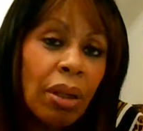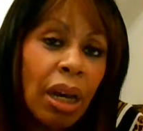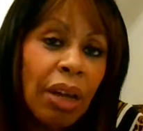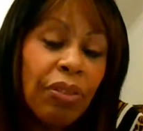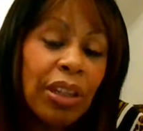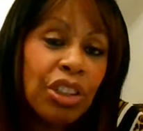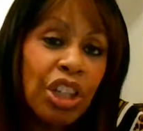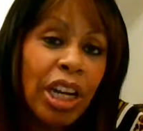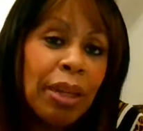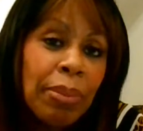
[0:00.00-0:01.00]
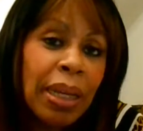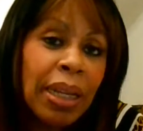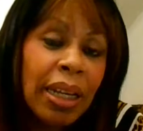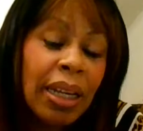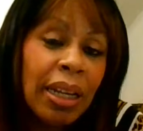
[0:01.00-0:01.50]
I think
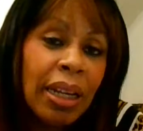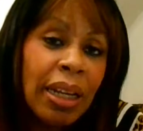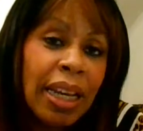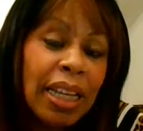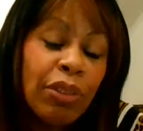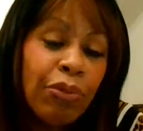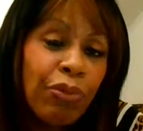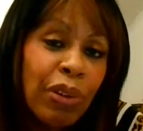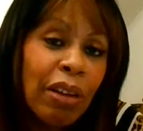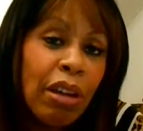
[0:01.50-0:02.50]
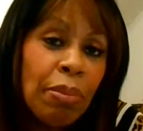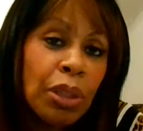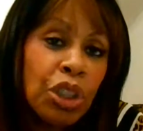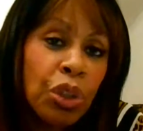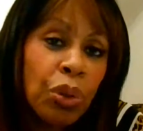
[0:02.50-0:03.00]
Jamie, he's very
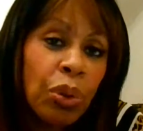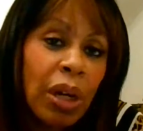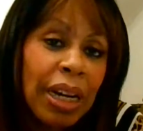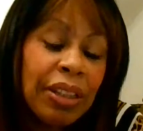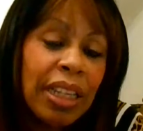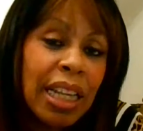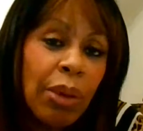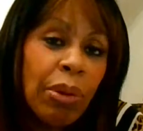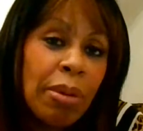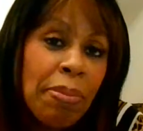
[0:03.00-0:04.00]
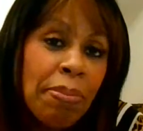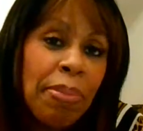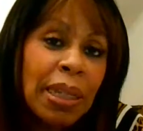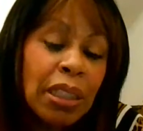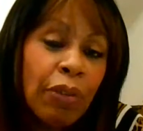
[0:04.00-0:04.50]
mature. I think he would have been
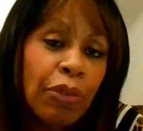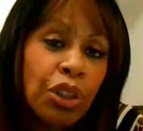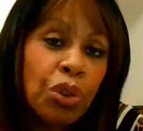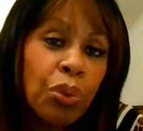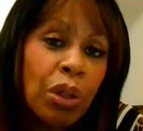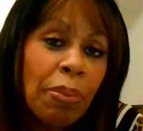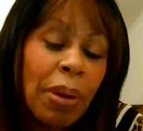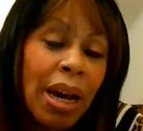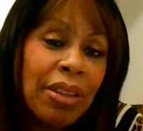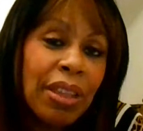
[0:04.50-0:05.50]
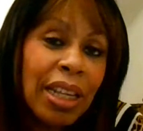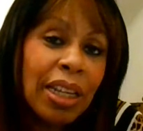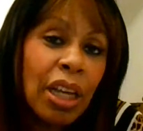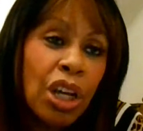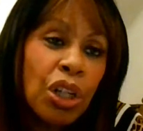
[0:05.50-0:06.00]
better for Shaughna, but I
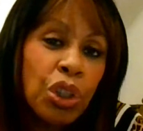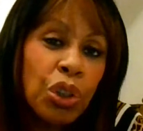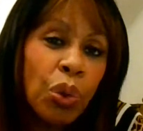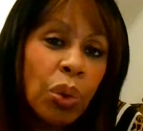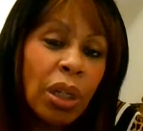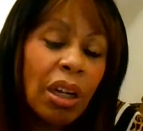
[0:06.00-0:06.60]
think Shaughna